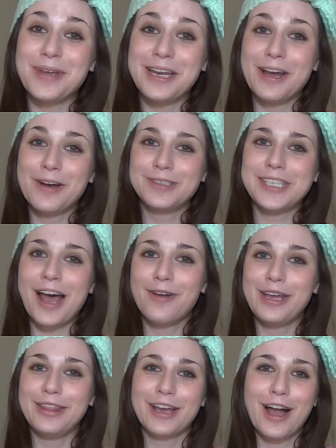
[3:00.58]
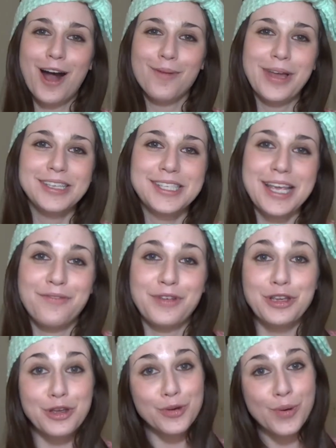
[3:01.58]
me know down in the comments
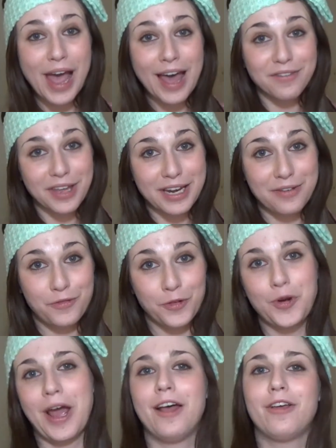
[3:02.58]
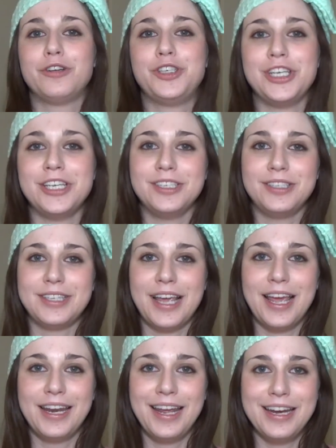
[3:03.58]
if you have any food allergies
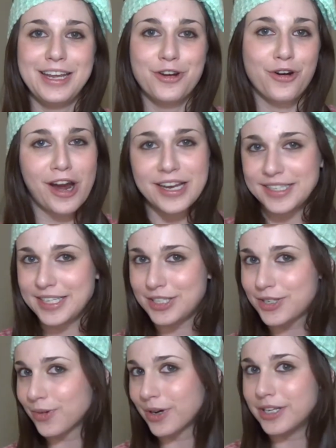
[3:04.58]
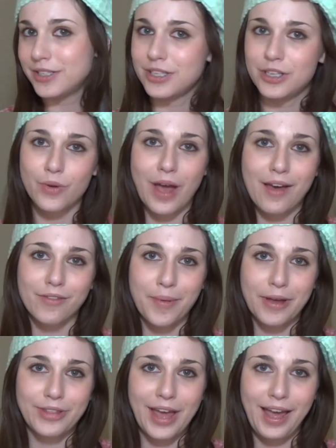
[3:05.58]
and any crazy stories you have
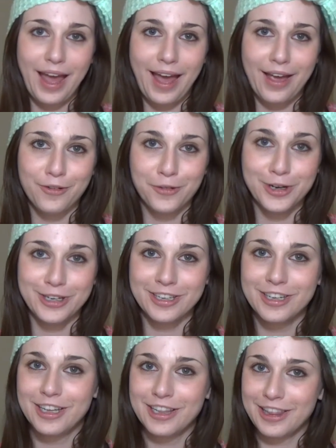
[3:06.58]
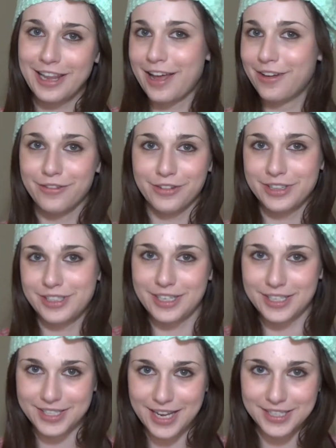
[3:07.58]
about that. I would love to
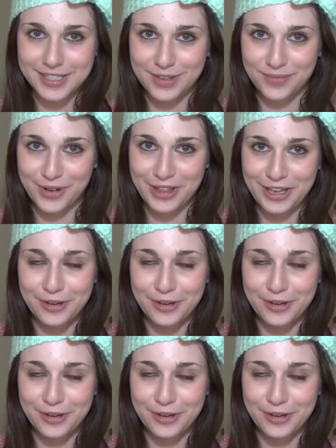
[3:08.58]
discuss them with